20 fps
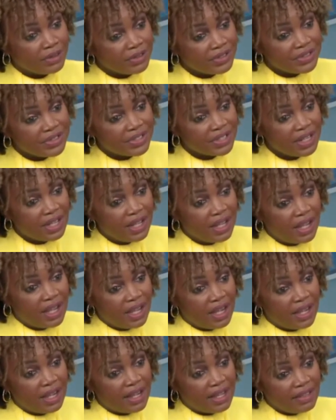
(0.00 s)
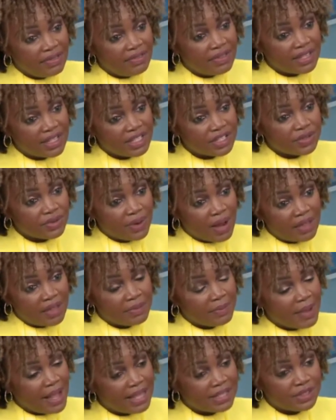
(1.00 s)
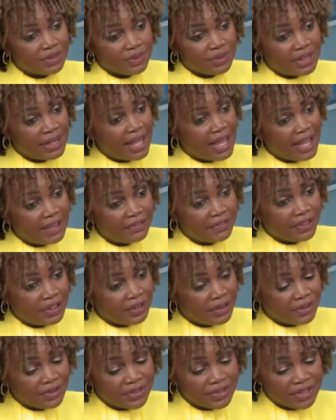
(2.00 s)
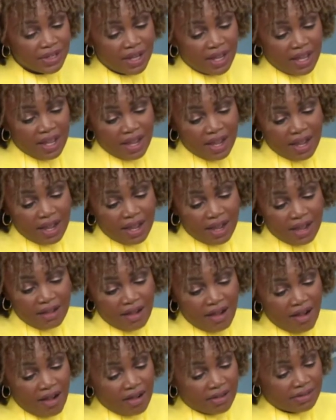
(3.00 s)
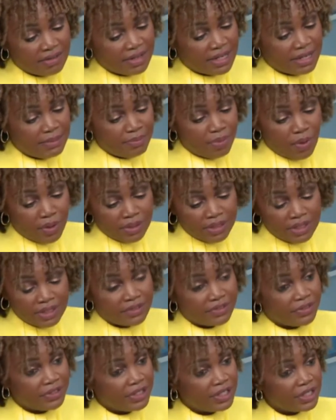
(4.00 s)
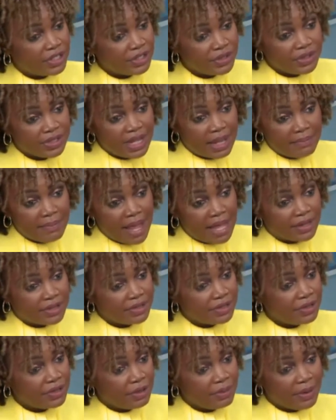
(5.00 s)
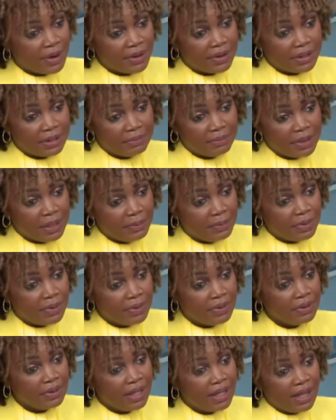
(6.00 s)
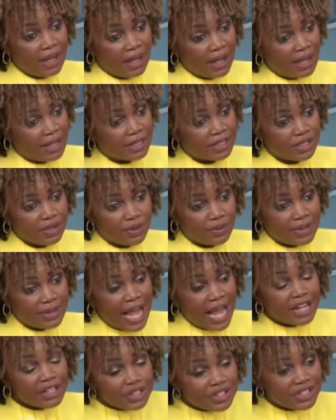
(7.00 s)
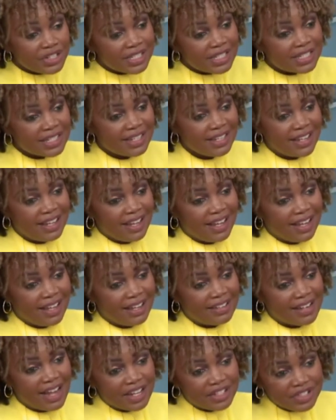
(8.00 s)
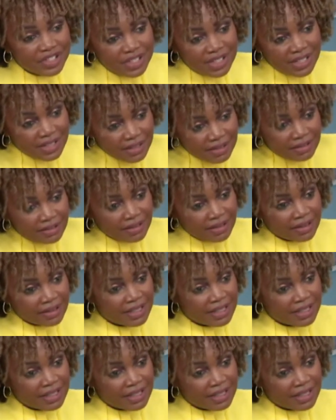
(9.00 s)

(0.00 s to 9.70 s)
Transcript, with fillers: You sought the advice from someone who we all have seen is not cogn- cognitively stable in making decisions for himself,